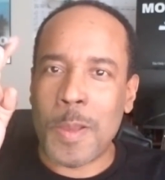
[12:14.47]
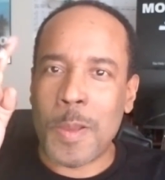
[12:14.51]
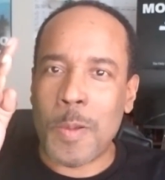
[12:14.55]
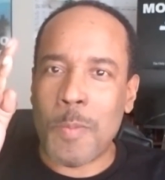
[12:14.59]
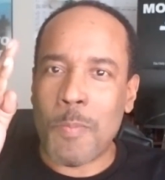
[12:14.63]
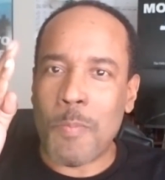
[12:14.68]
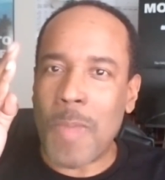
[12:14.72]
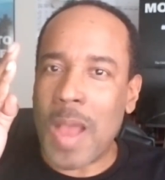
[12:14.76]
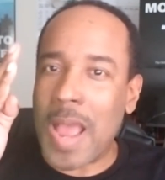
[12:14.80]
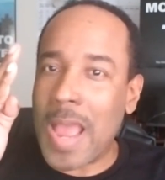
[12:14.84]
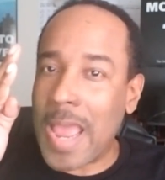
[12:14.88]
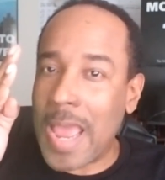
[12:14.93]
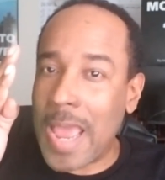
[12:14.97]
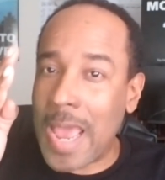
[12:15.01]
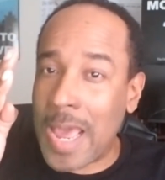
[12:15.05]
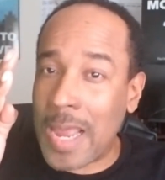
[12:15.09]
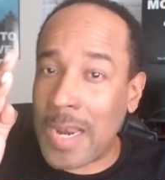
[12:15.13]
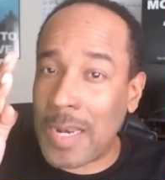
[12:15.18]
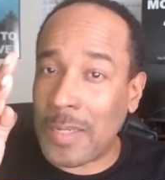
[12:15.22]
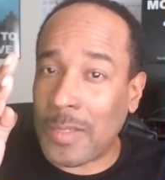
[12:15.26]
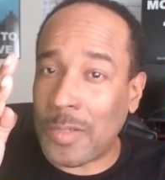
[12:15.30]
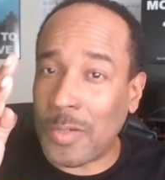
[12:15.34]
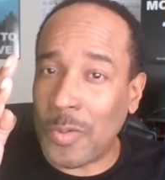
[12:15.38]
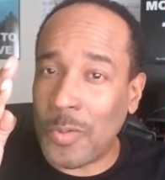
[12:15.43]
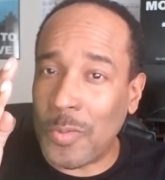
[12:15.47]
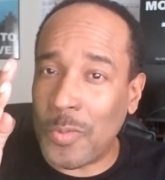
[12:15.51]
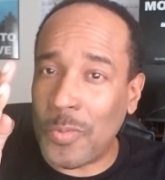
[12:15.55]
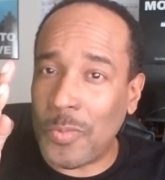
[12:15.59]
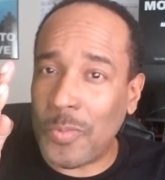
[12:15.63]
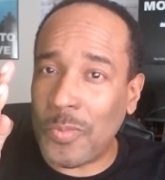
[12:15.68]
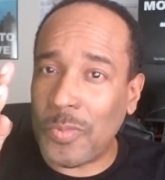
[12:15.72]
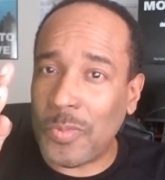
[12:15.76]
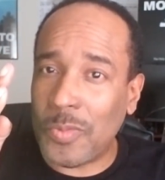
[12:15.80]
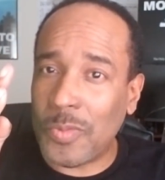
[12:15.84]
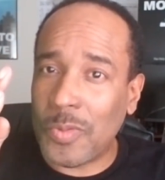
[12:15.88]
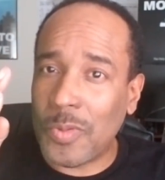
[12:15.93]
my
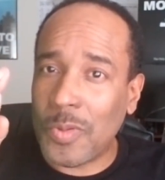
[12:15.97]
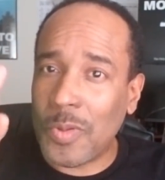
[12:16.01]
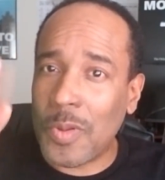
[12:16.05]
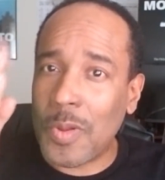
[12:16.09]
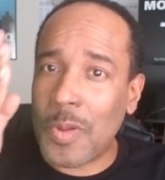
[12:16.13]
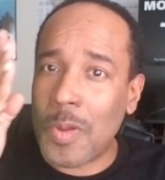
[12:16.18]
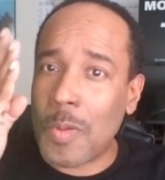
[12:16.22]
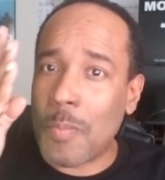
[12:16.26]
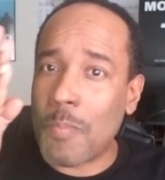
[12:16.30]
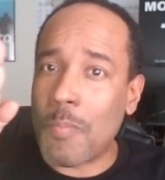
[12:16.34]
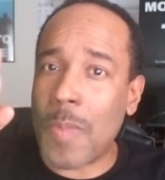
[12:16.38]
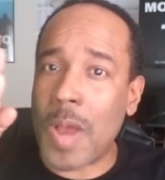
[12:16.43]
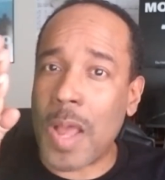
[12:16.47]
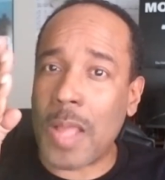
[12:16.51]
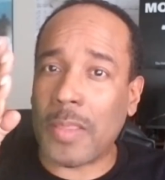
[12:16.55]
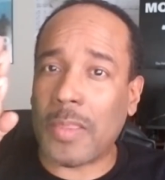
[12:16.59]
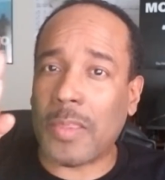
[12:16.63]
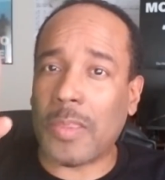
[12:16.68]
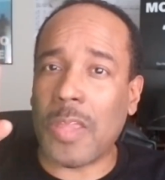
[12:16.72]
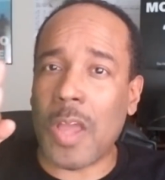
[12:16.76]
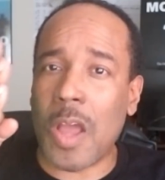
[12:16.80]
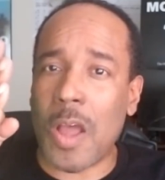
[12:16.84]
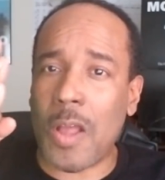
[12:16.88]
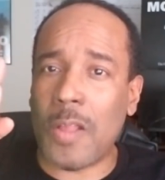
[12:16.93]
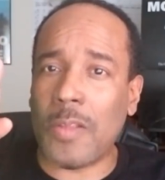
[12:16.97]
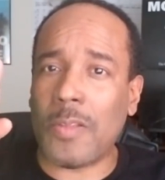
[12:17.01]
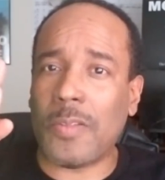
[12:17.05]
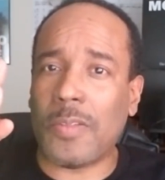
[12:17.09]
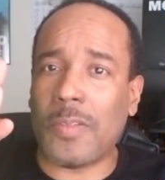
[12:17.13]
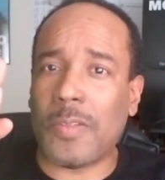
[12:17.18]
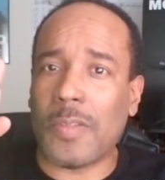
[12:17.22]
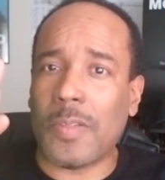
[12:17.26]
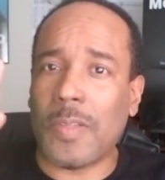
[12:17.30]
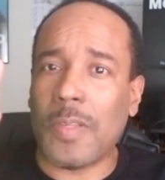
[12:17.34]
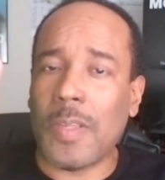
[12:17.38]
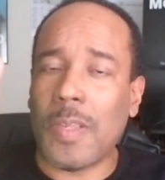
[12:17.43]
attitudes, my
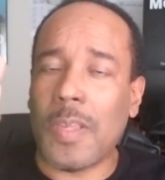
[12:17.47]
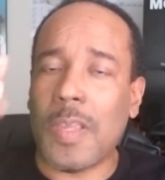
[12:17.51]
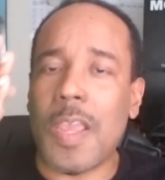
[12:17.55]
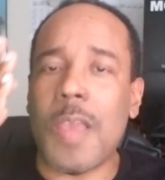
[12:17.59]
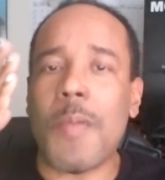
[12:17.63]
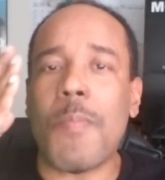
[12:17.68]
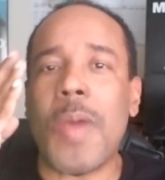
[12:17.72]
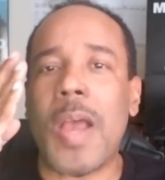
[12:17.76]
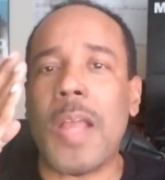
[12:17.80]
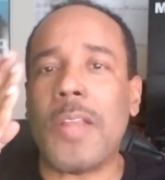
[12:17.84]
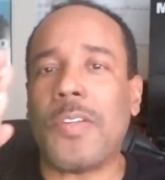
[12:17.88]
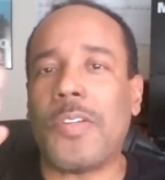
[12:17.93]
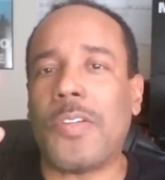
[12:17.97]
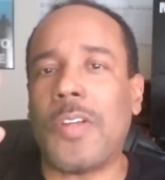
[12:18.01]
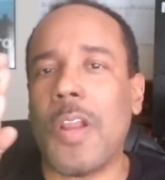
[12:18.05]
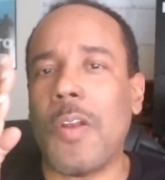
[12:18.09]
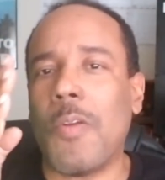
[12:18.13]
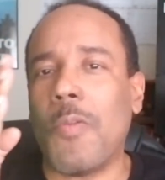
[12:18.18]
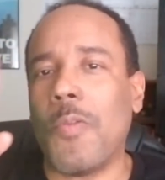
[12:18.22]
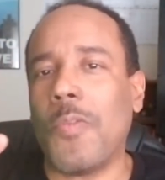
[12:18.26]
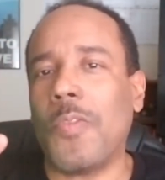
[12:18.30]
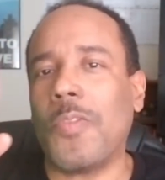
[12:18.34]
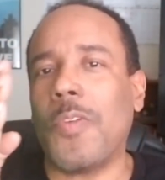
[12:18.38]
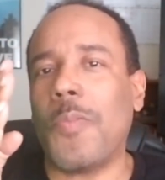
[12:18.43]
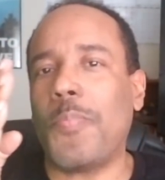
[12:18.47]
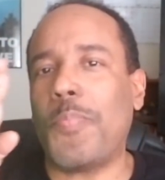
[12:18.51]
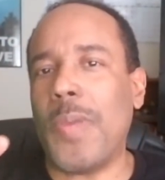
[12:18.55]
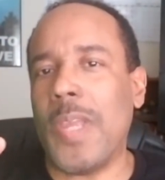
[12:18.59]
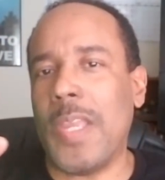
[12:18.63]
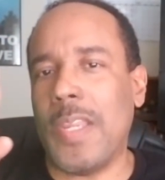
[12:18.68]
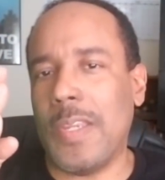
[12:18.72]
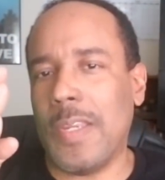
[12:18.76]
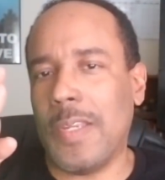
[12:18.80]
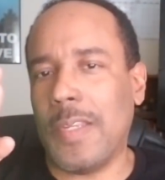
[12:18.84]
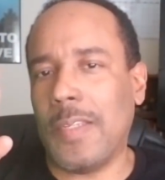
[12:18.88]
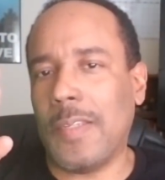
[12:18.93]
thoughts, and my general
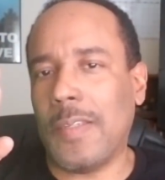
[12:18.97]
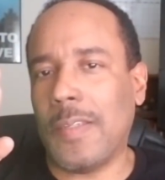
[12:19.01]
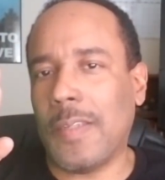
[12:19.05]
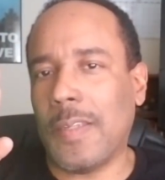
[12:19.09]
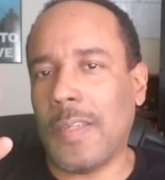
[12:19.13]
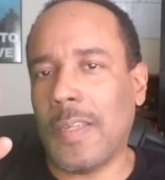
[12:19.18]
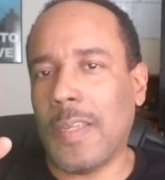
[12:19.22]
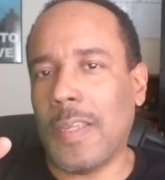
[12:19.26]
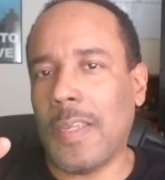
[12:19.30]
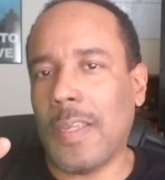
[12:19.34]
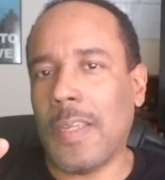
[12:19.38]
opinions.